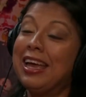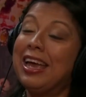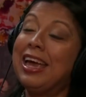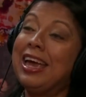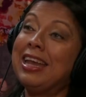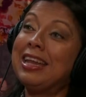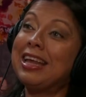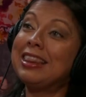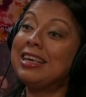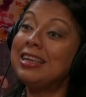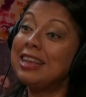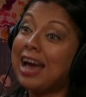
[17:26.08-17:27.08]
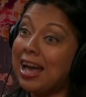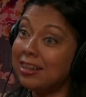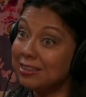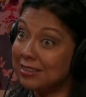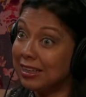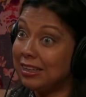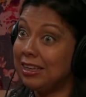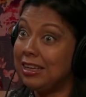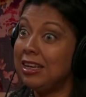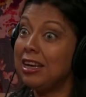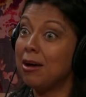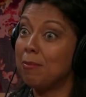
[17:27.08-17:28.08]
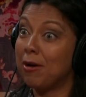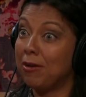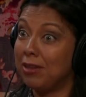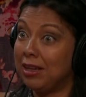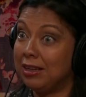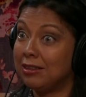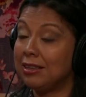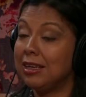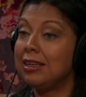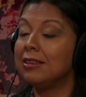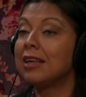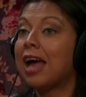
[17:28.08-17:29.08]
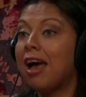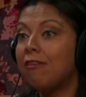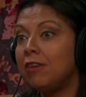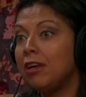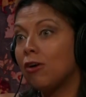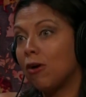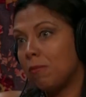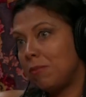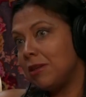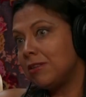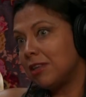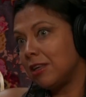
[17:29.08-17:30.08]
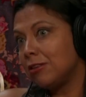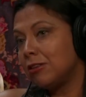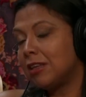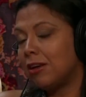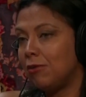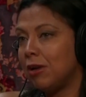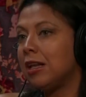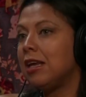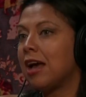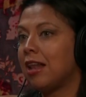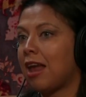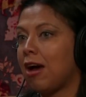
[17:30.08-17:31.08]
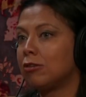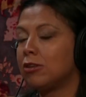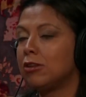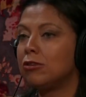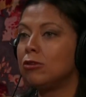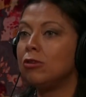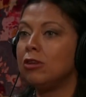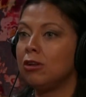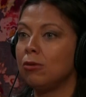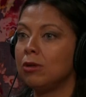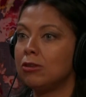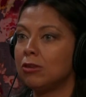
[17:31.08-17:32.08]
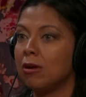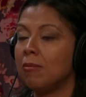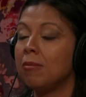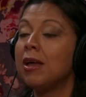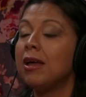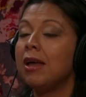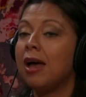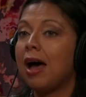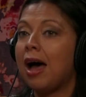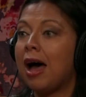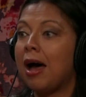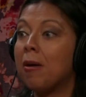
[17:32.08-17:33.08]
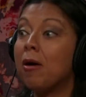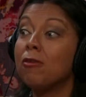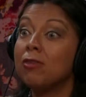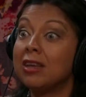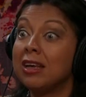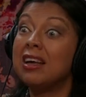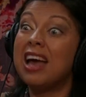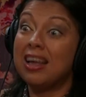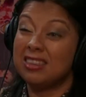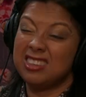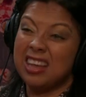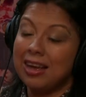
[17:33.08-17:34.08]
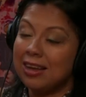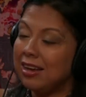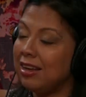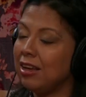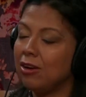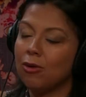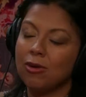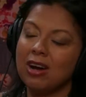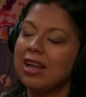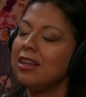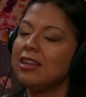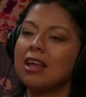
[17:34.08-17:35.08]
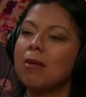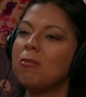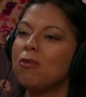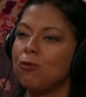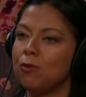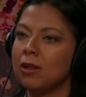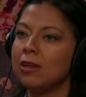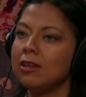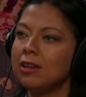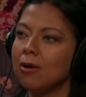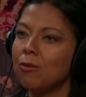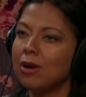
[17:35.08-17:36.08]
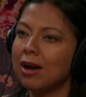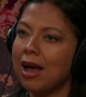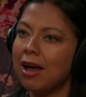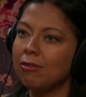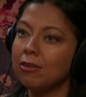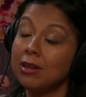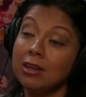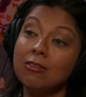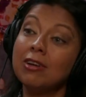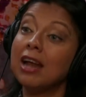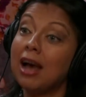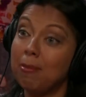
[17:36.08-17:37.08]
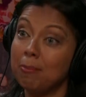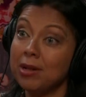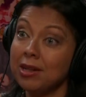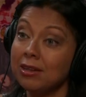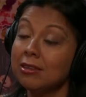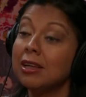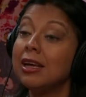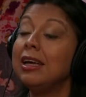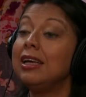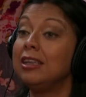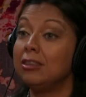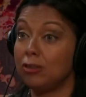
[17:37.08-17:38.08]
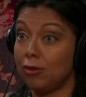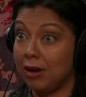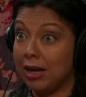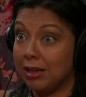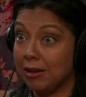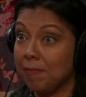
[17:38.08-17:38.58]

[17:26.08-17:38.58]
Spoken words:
And I think that's the key about this is having coping skills that really allows us to deal with some of the anxiety or any type of feeling that we're having, even happiness is great.